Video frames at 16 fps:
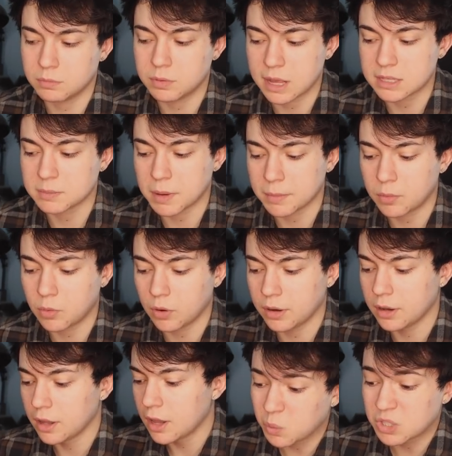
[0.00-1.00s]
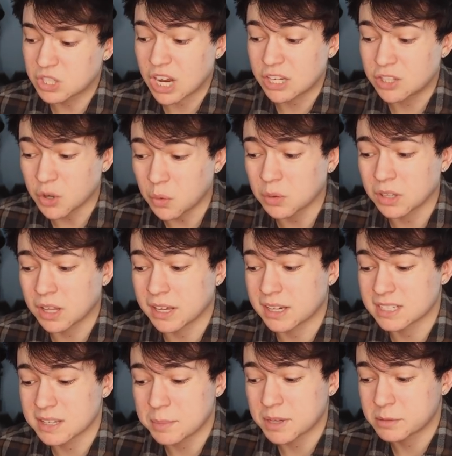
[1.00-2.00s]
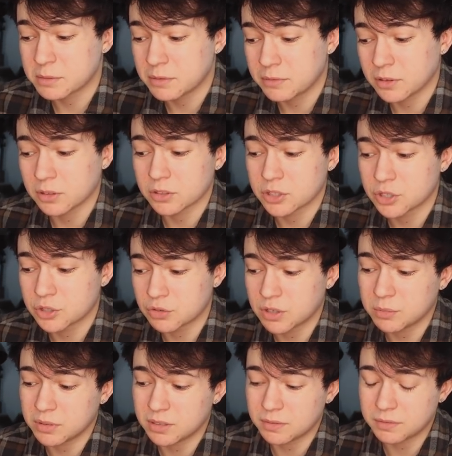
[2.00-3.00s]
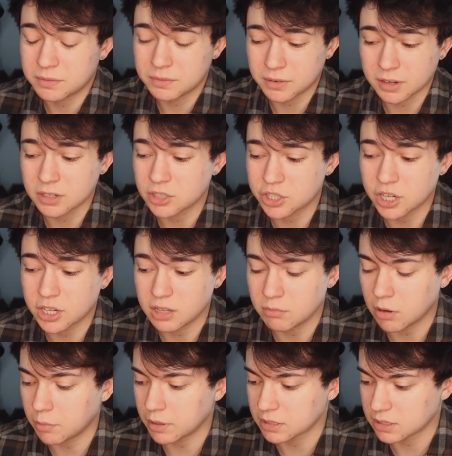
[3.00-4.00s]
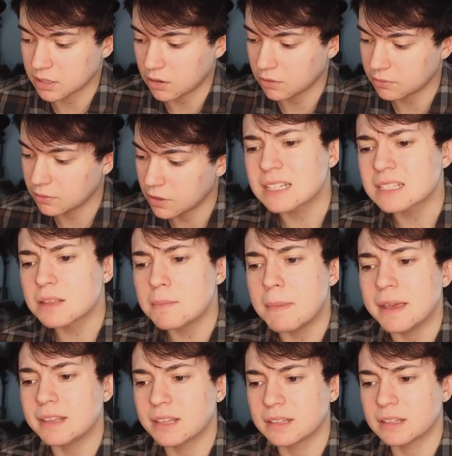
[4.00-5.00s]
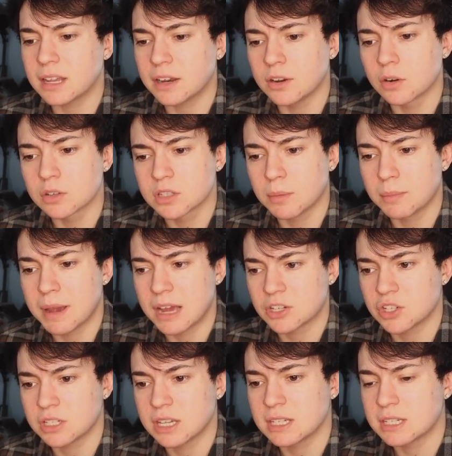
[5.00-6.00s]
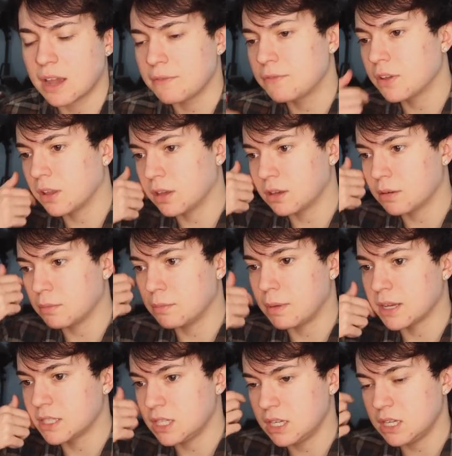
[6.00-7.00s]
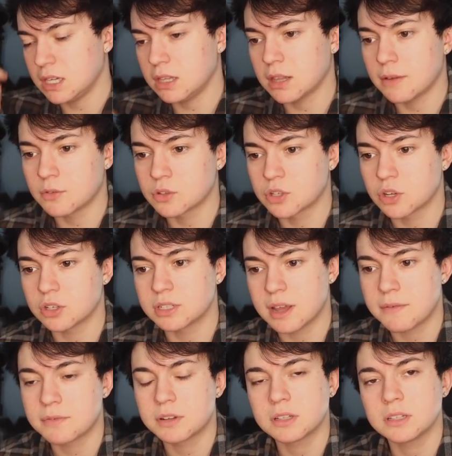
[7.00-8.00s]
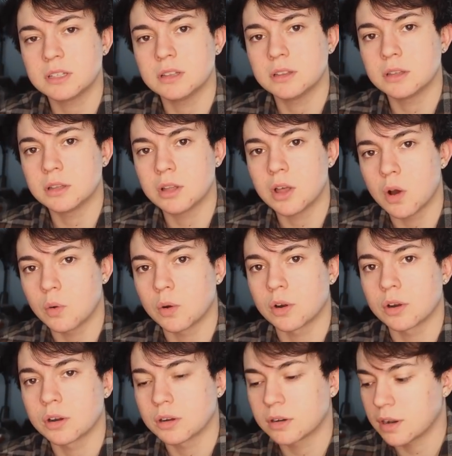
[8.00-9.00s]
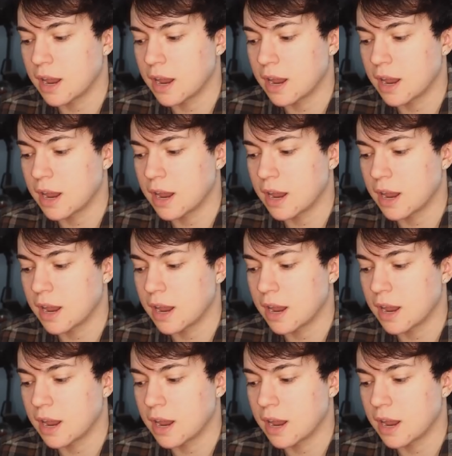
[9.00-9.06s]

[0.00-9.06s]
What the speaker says: That's my point, which I don't like because that makes me feel extremely fucking shitty about myself. That's the main thing that I notice on patches is I feel like my T levels are definitely lower.